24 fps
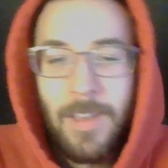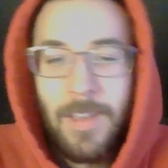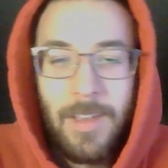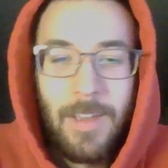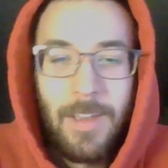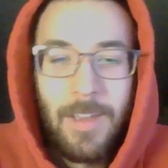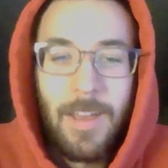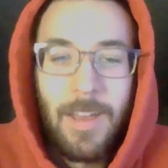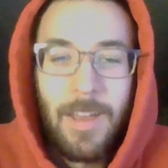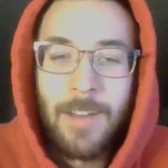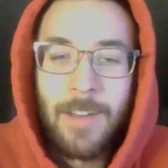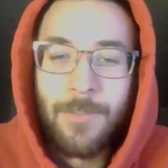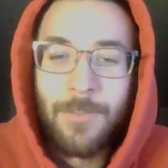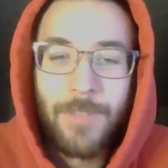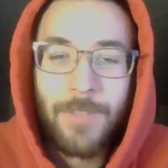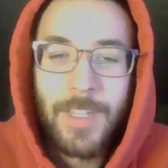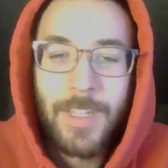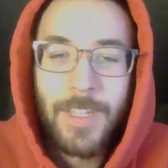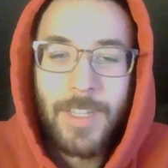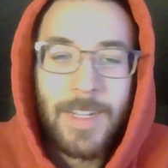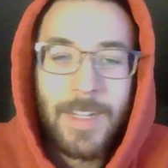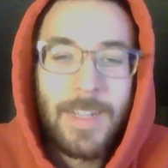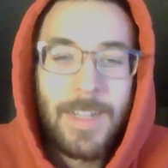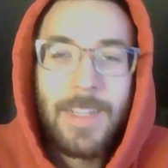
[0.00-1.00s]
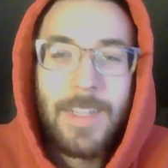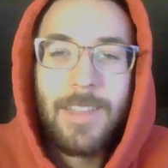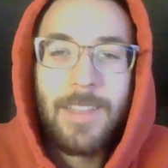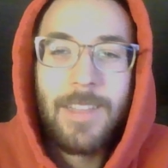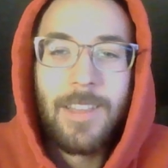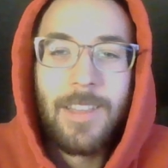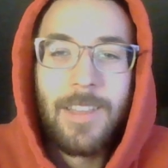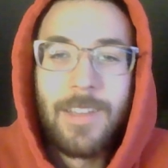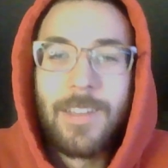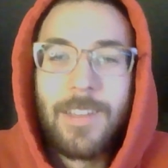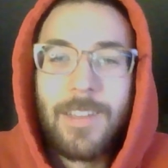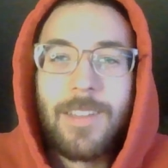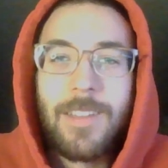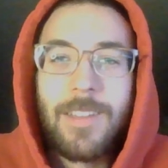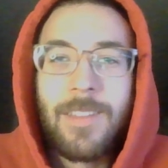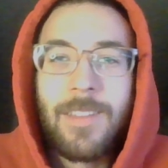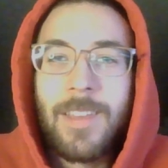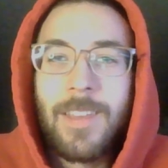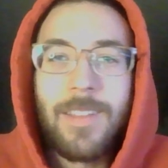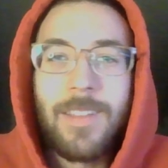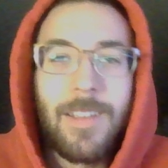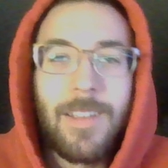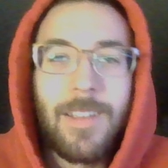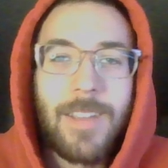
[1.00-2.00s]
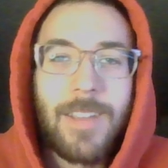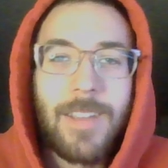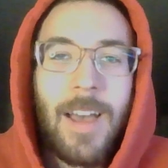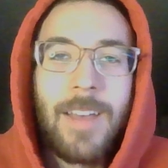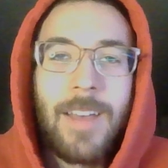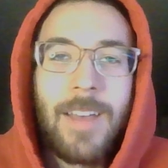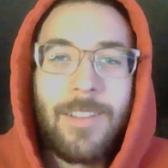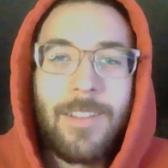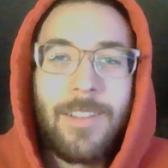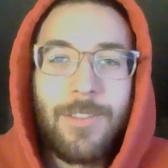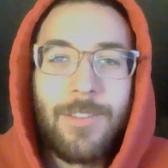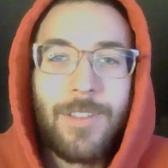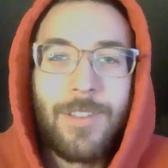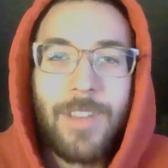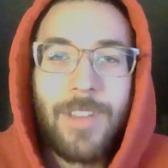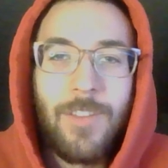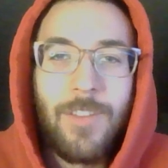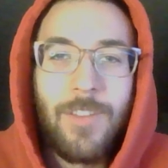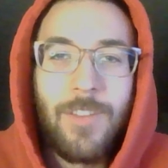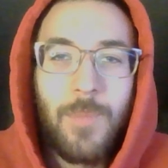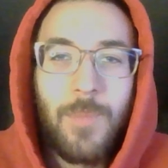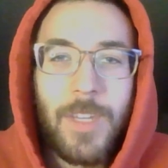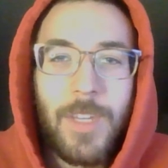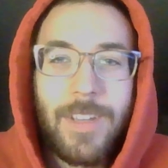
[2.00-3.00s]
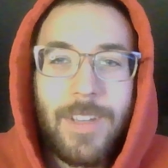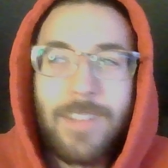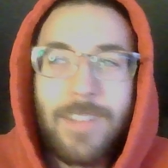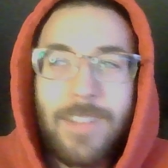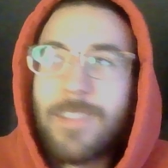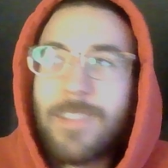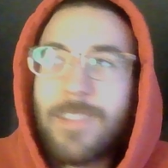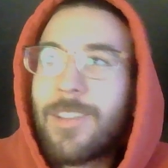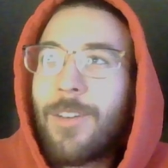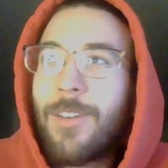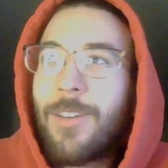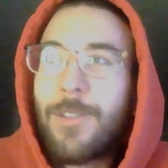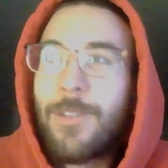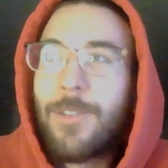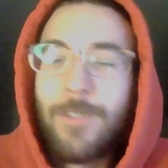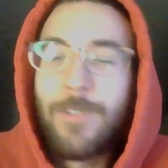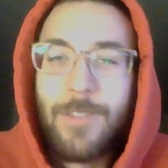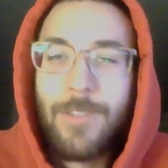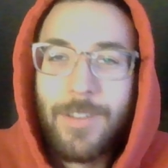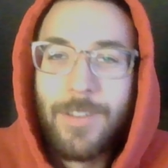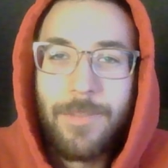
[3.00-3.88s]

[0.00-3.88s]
I don't really need the societal stuff because it's all